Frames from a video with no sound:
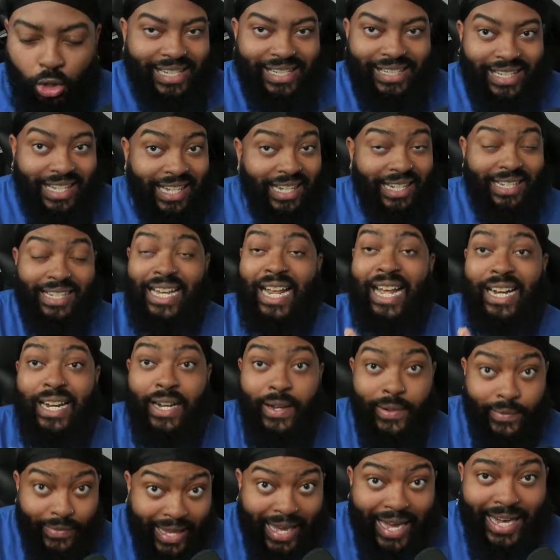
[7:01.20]
Kicked out
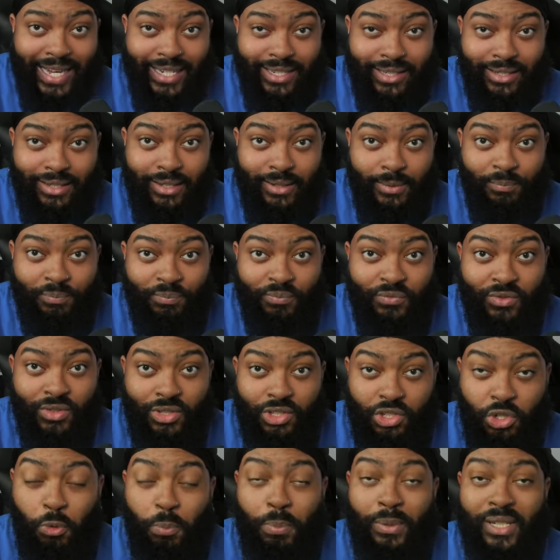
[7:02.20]
of that.
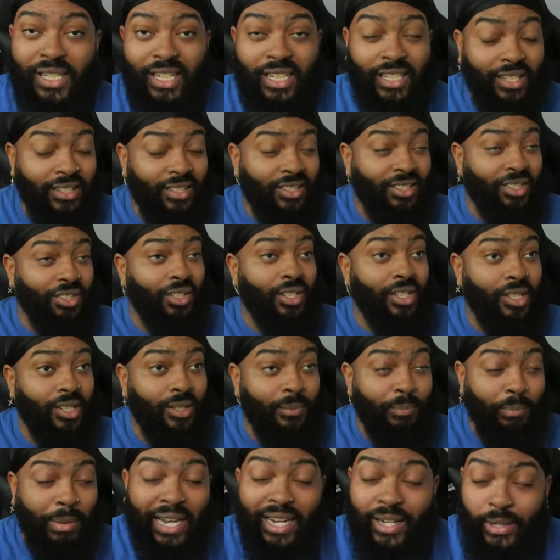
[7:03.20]
Super kick into the
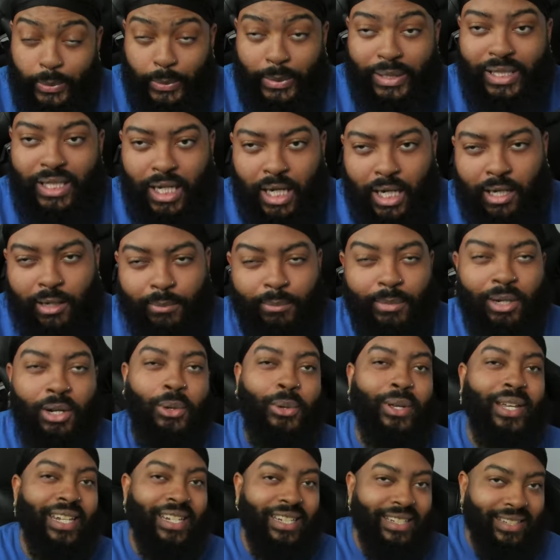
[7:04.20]
pedigree
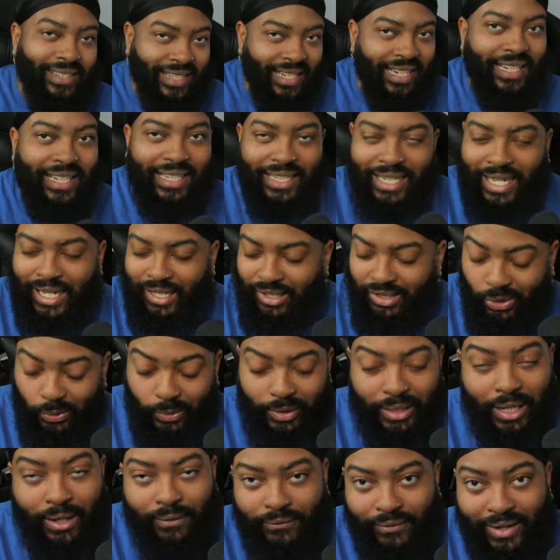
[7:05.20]
combo. He's kicking out of three
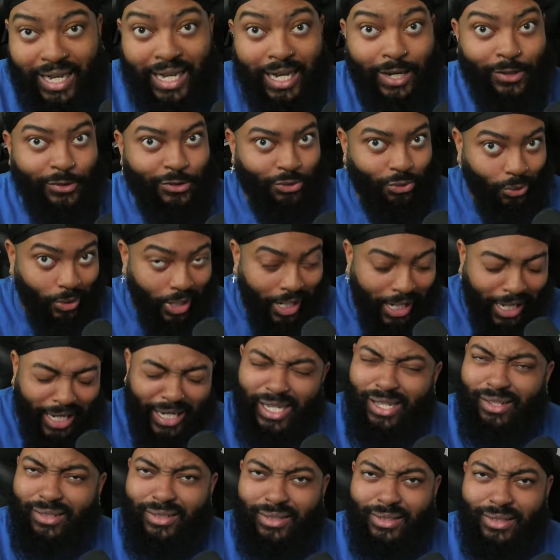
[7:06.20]
F5s,
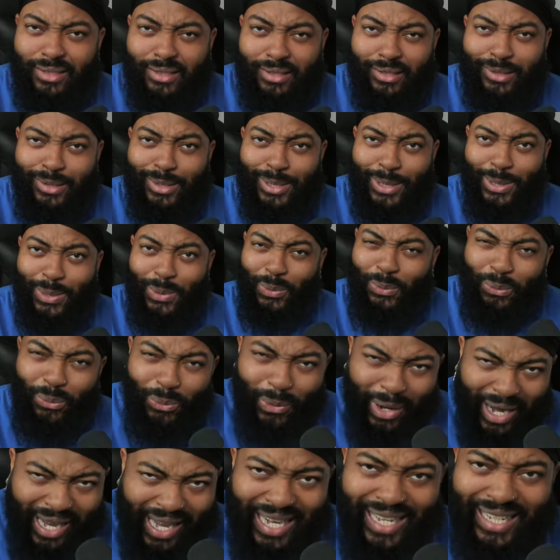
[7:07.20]
right?
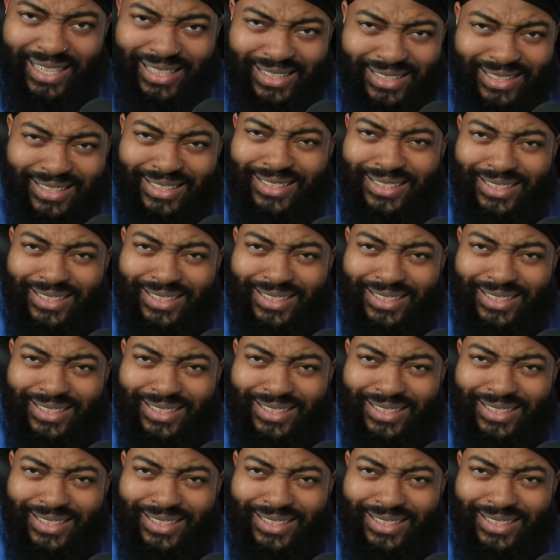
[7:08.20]
Right?